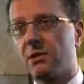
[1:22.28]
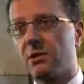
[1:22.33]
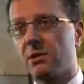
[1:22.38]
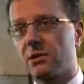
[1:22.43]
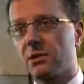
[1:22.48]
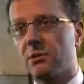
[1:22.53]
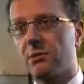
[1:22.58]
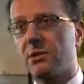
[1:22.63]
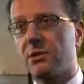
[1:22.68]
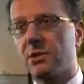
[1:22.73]
that
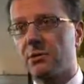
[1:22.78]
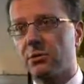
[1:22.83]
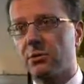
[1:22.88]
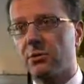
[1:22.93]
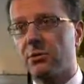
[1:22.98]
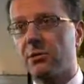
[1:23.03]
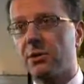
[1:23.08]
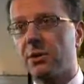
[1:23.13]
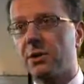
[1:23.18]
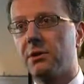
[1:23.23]
could be
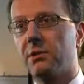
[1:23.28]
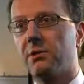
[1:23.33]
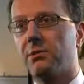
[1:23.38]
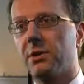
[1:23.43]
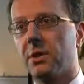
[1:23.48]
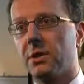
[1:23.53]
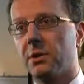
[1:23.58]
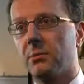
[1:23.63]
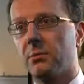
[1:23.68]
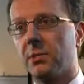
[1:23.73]
deployed of
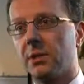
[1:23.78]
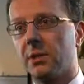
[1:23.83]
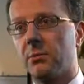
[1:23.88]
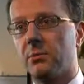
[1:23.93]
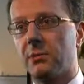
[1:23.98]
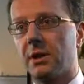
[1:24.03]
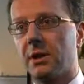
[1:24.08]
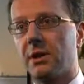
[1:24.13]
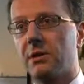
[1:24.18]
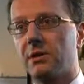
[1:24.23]
tidal power
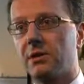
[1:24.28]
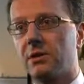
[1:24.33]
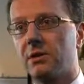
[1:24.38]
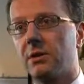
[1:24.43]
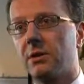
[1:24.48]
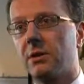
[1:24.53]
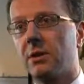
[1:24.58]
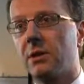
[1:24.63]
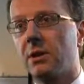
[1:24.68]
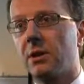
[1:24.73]
plants.
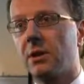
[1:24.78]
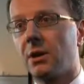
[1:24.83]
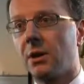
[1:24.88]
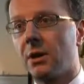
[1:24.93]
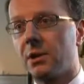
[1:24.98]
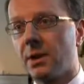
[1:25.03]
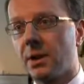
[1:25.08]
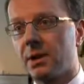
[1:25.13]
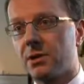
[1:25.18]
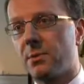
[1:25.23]

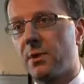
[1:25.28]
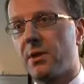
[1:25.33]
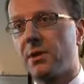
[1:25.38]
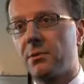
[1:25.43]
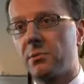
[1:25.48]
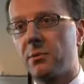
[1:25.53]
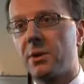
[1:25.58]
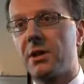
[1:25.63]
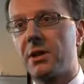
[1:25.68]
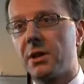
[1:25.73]
That's about
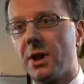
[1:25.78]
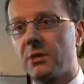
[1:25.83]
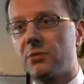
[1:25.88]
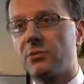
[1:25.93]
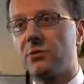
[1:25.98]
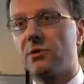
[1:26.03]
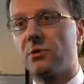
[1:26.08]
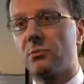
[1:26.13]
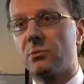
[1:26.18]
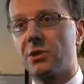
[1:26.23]

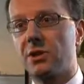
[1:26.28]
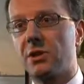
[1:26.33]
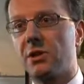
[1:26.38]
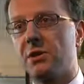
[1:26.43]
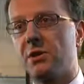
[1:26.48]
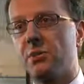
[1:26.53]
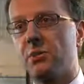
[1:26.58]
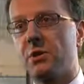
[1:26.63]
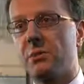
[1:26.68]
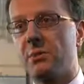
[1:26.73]
3,000 of the
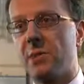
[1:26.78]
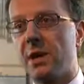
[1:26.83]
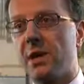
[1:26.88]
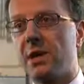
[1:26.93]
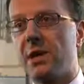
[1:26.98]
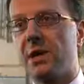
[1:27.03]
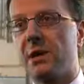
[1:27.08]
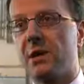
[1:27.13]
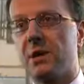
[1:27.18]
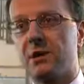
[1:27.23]
machines that we're
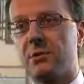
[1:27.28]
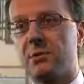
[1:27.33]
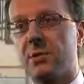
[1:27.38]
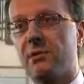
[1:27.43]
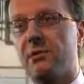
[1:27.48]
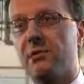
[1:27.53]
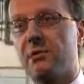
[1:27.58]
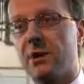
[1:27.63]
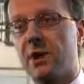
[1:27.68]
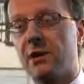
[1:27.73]
making, and it's
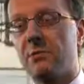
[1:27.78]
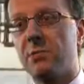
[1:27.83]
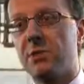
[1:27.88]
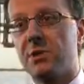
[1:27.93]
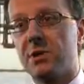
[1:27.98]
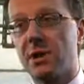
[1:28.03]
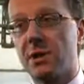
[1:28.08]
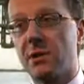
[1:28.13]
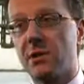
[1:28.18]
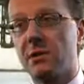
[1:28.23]
about
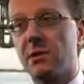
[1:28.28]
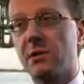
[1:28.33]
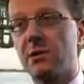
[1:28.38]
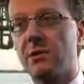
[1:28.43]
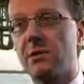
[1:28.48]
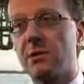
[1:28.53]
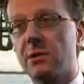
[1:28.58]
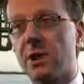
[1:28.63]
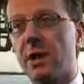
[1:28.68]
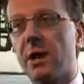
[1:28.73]
5% of
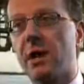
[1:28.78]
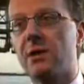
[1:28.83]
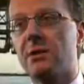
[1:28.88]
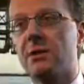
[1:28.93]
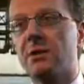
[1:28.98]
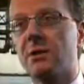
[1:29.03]
the UK's